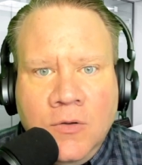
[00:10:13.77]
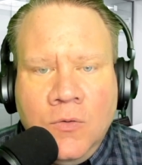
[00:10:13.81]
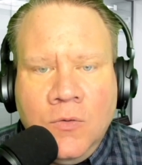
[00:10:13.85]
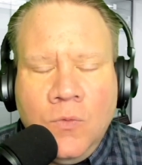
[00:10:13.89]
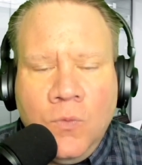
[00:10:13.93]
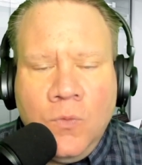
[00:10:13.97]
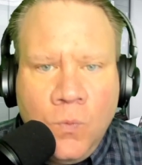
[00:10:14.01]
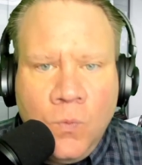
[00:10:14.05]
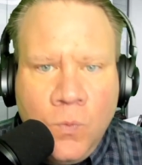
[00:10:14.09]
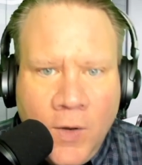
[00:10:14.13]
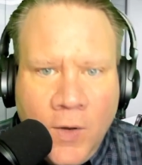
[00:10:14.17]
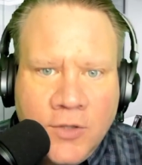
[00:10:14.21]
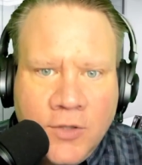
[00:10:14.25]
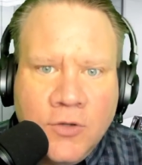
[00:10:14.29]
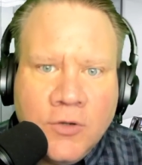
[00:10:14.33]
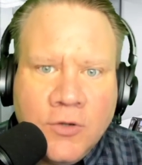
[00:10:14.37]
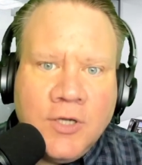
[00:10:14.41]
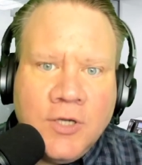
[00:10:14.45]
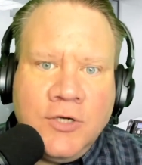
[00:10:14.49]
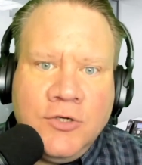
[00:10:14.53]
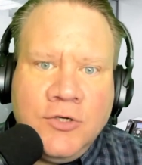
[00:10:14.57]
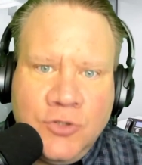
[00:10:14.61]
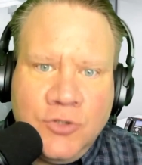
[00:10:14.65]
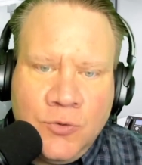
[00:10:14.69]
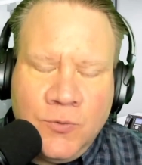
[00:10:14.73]
what you're
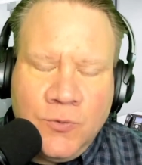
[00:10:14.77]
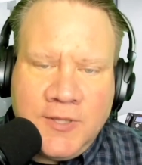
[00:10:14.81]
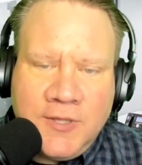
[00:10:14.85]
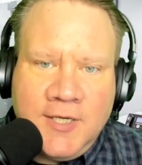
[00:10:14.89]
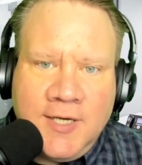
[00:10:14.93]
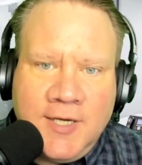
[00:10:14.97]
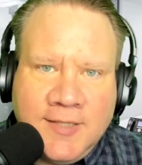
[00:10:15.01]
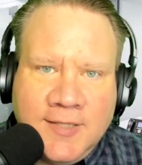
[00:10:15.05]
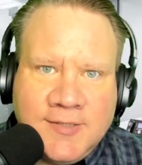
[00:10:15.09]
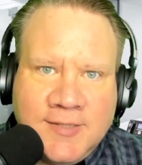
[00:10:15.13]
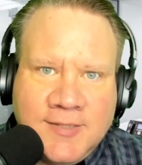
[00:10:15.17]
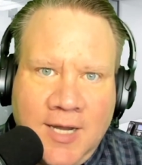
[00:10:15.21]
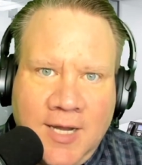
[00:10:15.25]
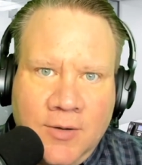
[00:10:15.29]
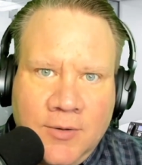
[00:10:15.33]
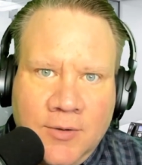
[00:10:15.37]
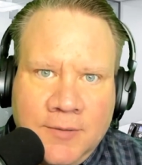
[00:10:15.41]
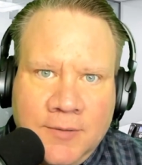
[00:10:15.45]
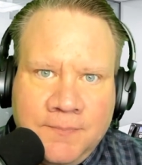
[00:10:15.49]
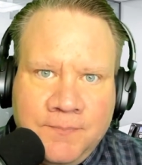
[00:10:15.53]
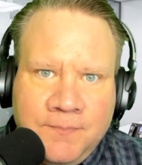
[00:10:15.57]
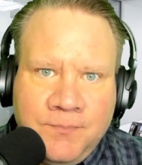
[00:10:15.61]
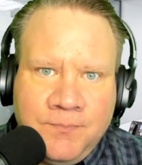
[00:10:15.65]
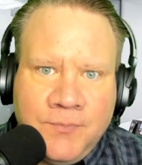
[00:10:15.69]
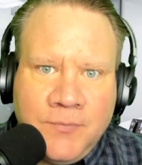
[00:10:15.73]
going to do with the next
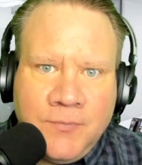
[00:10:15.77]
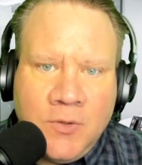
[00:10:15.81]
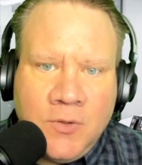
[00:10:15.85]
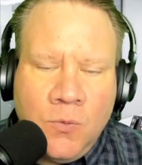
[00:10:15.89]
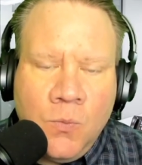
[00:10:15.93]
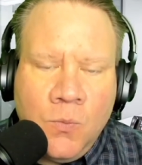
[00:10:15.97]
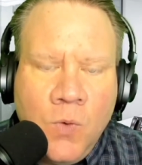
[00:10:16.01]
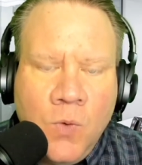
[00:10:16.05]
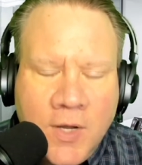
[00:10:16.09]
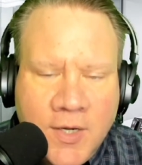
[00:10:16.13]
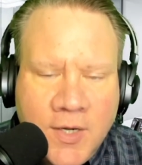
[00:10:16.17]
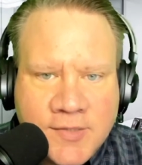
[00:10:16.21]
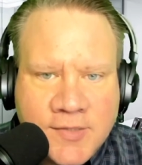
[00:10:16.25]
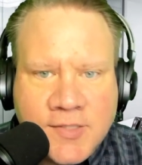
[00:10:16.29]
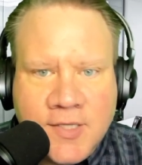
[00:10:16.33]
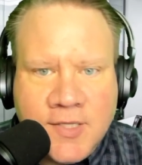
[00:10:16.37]
hour? What is